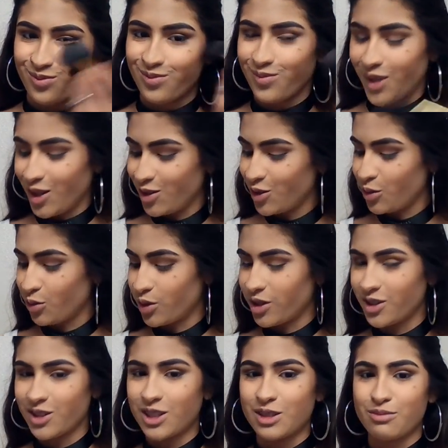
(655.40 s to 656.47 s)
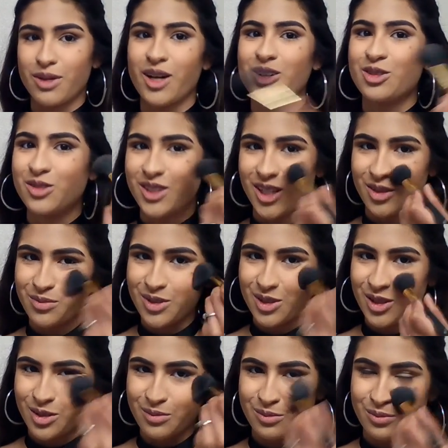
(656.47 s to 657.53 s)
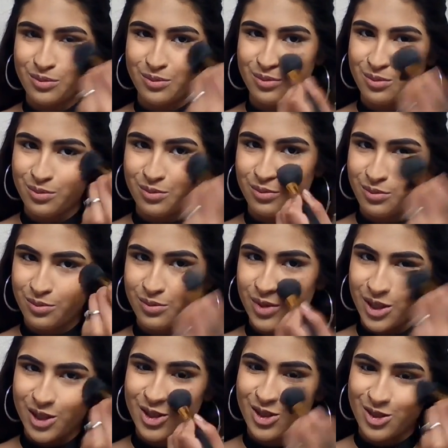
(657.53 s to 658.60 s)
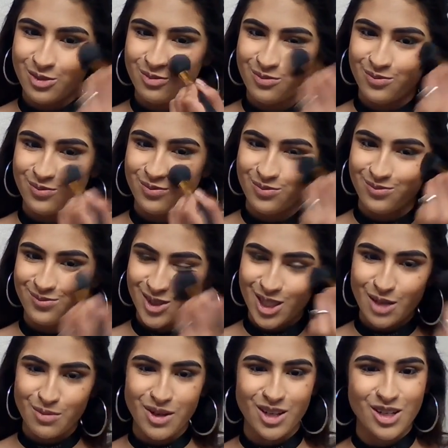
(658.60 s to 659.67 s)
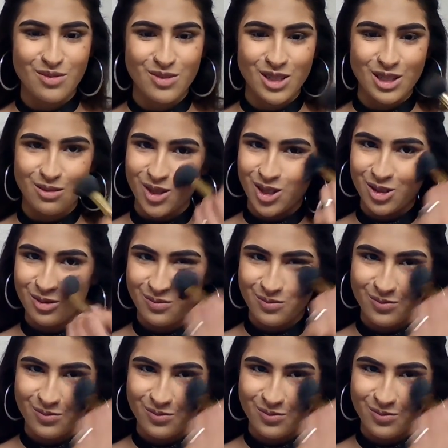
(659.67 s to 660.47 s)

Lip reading: I do the weirdest smile when I put on blush. It's like my creepy smile.